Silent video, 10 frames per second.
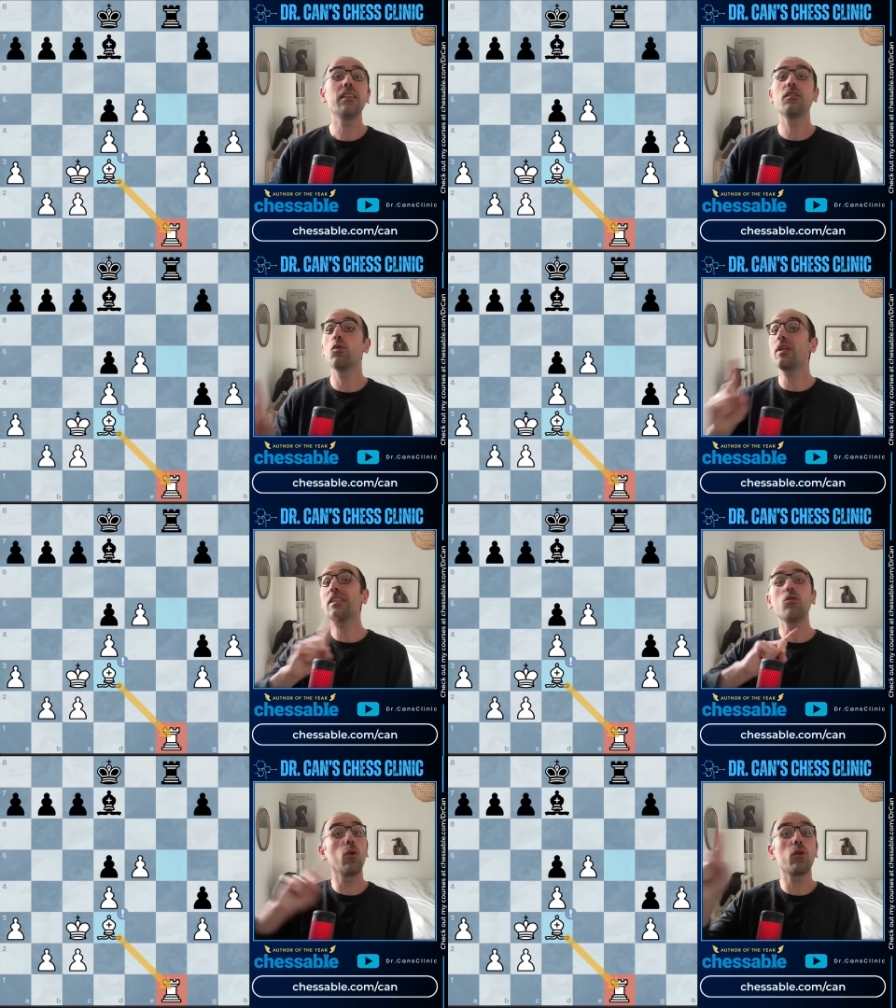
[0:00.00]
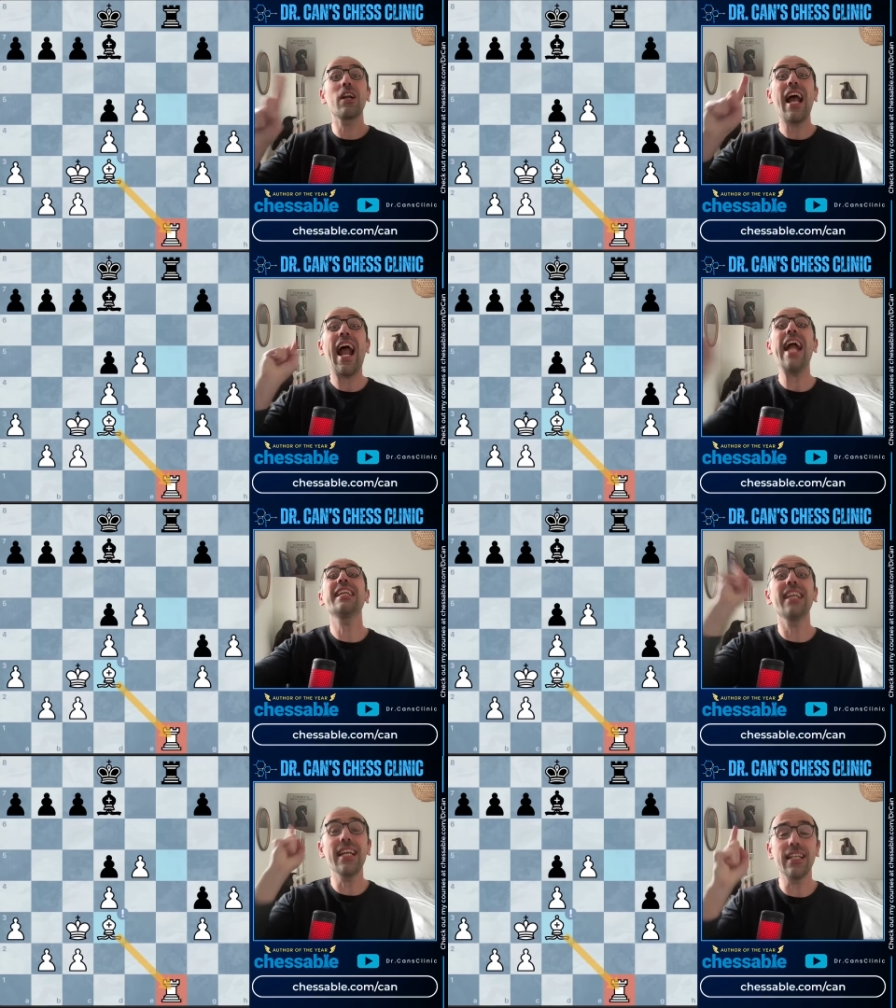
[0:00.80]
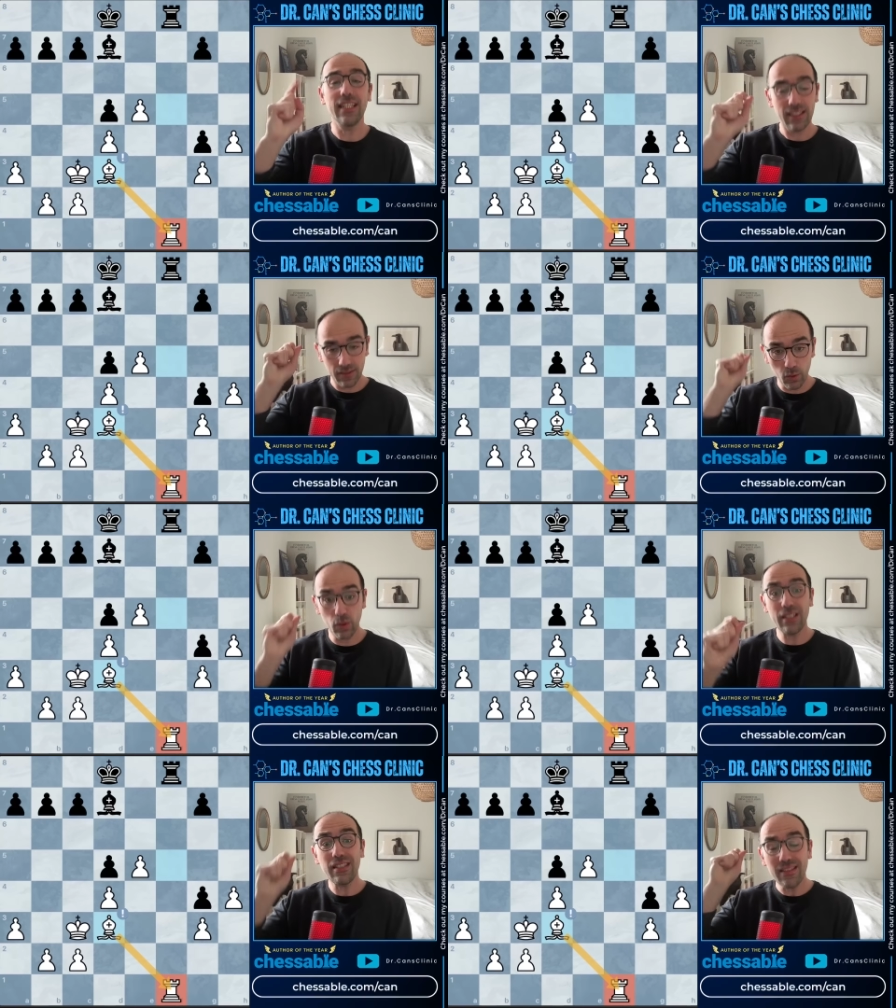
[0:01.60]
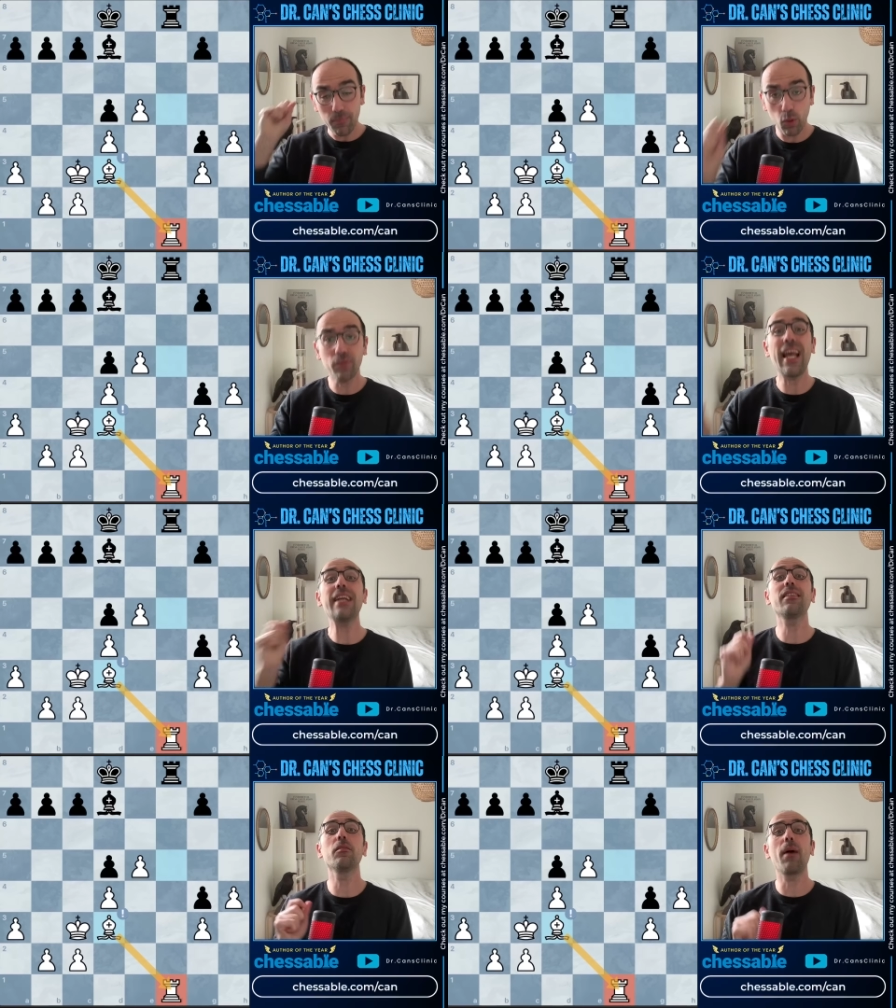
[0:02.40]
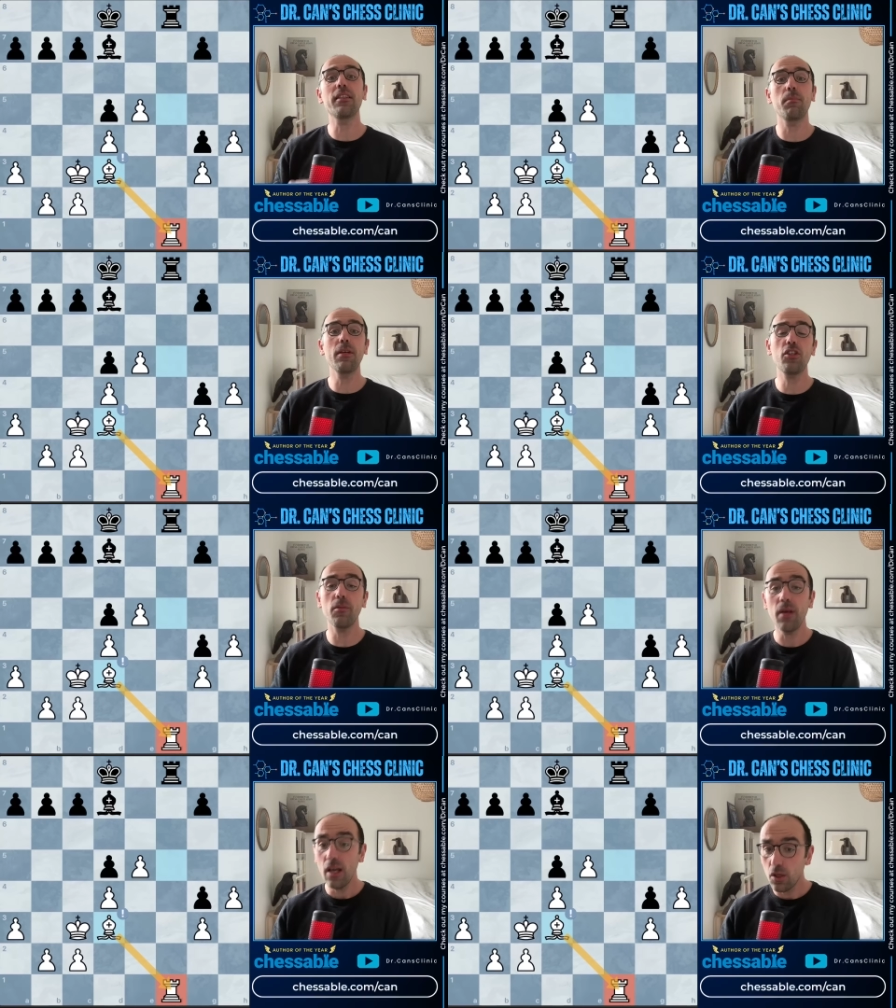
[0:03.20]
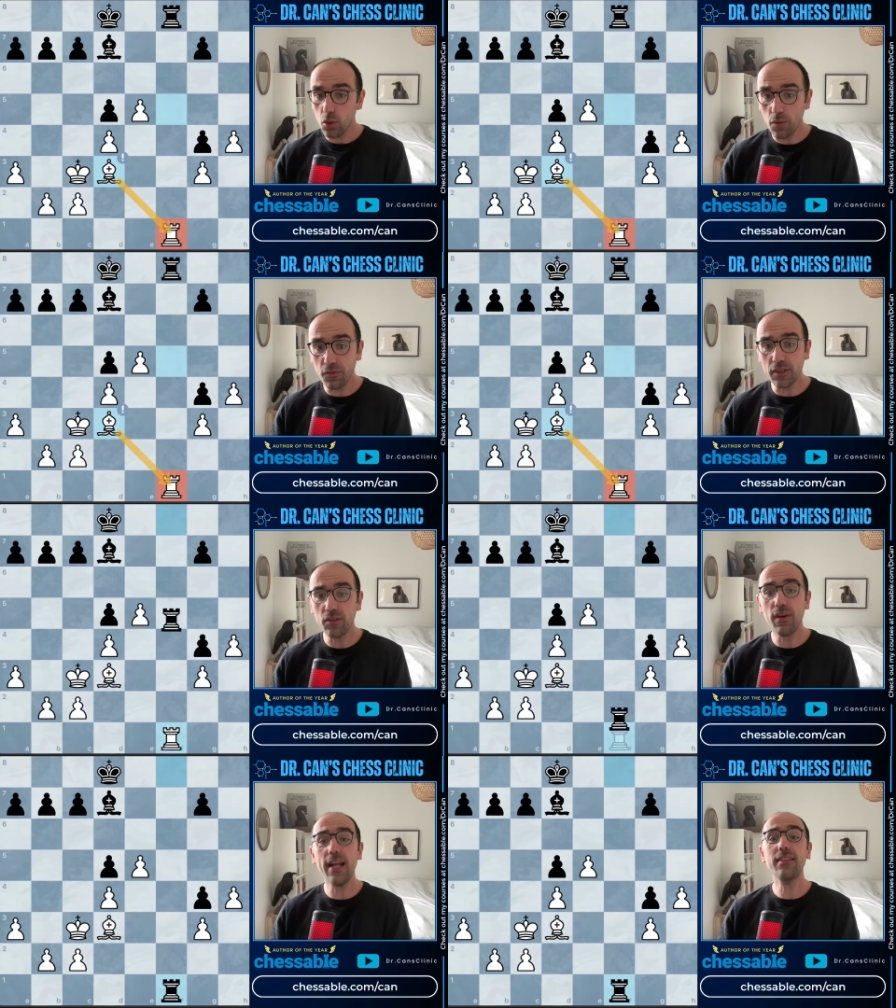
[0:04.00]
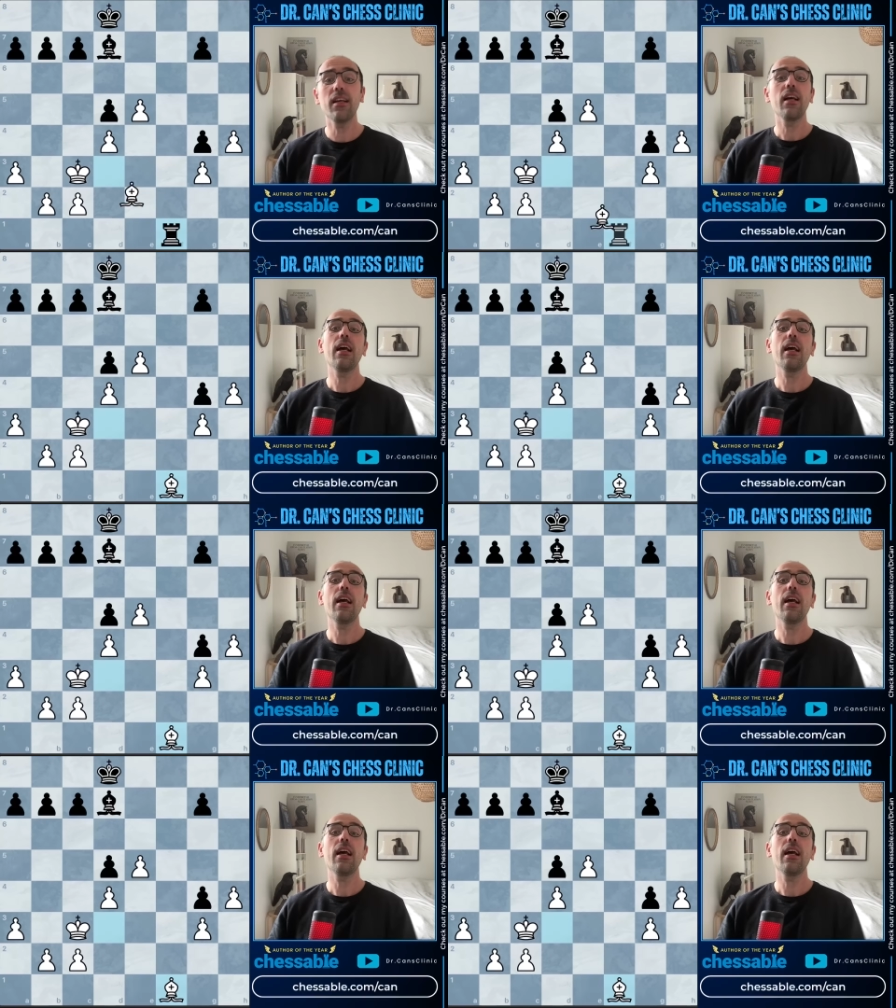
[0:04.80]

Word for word: the rook is no longer hanging, the rook is protected by the bishop, you offer a trade,